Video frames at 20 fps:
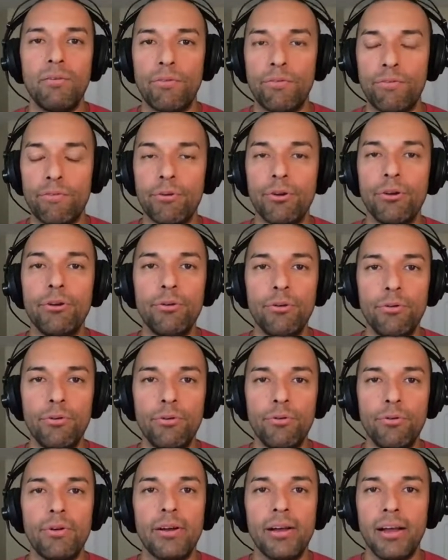
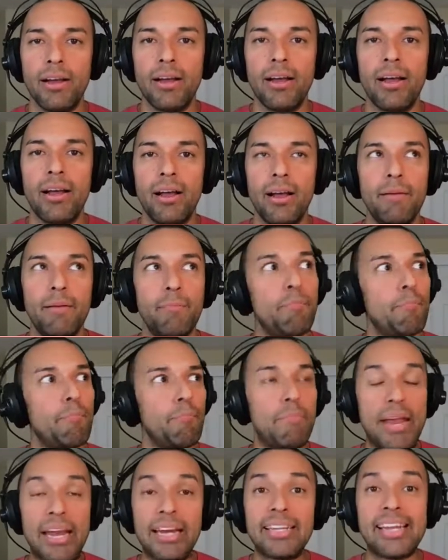through a, a,
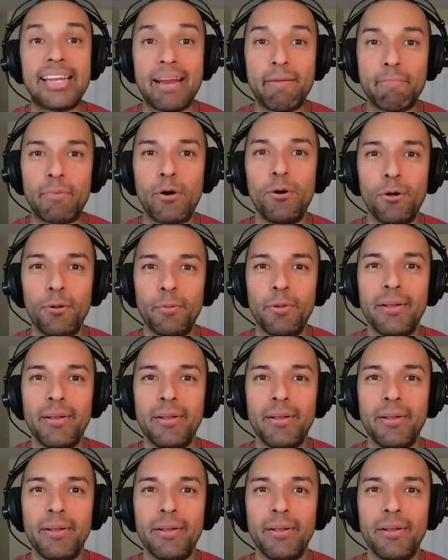big tent pole